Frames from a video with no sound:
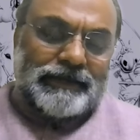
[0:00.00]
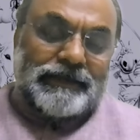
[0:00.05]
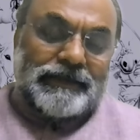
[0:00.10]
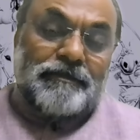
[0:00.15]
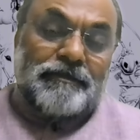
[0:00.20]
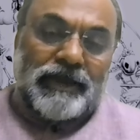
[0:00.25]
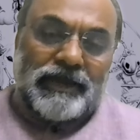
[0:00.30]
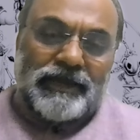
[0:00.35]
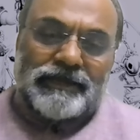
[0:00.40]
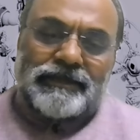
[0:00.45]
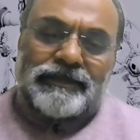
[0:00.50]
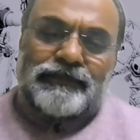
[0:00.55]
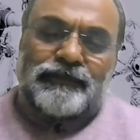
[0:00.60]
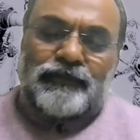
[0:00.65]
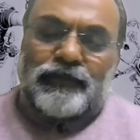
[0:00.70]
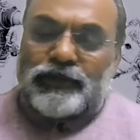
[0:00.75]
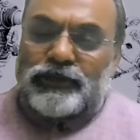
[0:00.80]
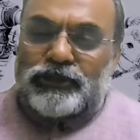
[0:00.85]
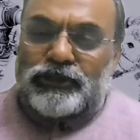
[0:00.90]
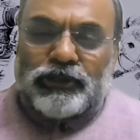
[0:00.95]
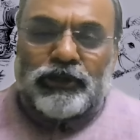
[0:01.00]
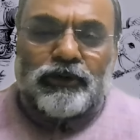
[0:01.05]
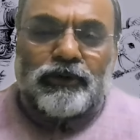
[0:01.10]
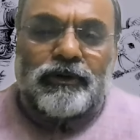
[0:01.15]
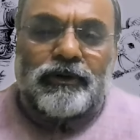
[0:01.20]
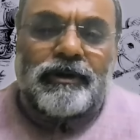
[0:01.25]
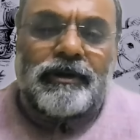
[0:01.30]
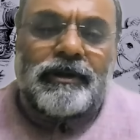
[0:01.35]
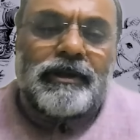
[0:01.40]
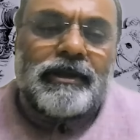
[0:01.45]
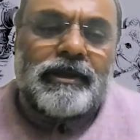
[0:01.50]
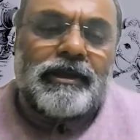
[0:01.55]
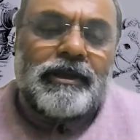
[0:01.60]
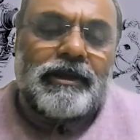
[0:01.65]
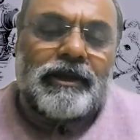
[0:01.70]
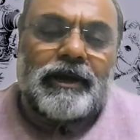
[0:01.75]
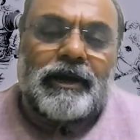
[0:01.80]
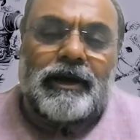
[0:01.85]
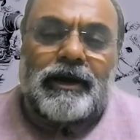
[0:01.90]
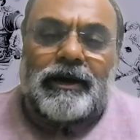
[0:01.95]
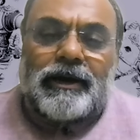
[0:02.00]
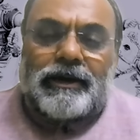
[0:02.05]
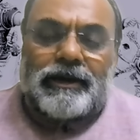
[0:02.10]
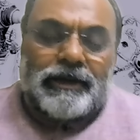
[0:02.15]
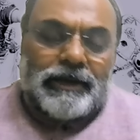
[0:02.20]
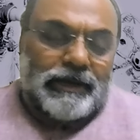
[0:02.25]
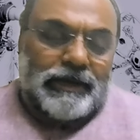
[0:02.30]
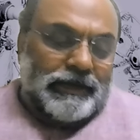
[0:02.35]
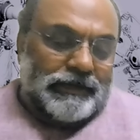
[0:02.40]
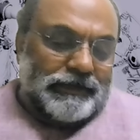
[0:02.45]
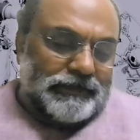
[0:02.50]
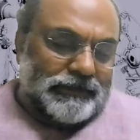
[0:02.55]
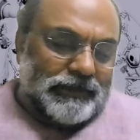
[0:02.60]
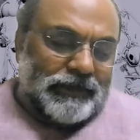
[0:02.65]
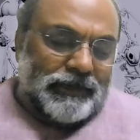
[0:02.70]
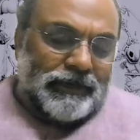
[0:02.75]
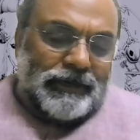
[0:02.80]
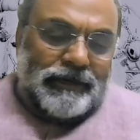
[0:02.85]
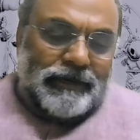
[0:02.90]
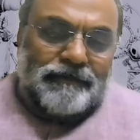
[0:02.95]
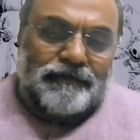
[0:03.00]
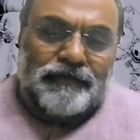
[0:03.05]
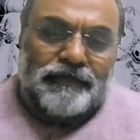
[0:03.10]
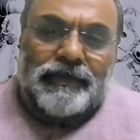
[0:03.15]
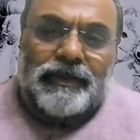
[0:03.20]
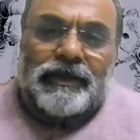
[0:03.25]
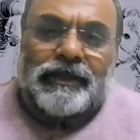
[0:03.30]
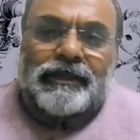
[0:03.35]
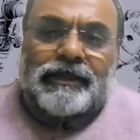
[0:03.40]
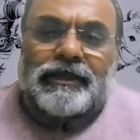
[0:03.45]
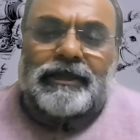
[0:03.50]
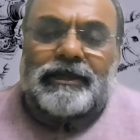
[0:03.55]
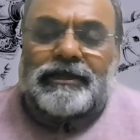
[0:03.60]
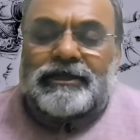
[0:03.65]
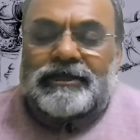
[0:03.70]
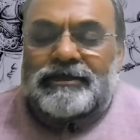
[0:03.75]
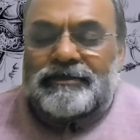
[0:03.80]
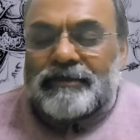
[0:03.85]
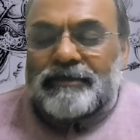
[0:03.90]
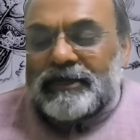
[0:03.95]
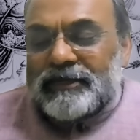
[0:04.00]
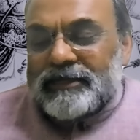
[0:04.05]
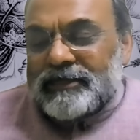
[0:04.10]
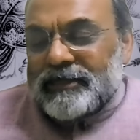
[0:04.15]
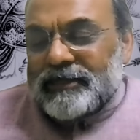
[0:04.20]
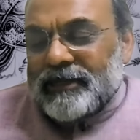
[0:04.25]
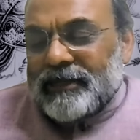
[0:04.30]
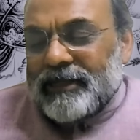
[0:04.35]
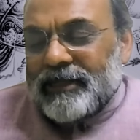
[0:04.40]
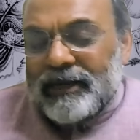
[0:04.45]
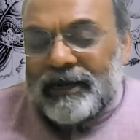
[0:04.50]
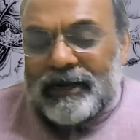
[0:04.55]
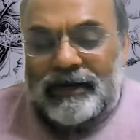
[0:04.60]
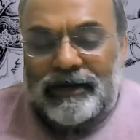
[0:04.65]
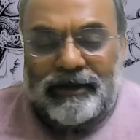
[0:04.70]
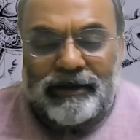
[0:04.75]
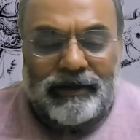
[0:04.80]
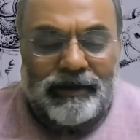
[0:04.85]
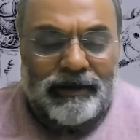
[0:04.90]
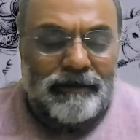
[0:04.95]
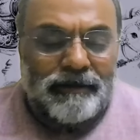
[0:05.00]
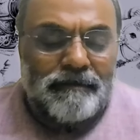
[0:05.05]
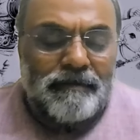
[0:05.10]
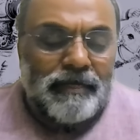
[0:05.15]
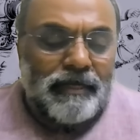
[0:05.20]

a place for sure. Uh, as uh, Anthony just mentioned, that uh,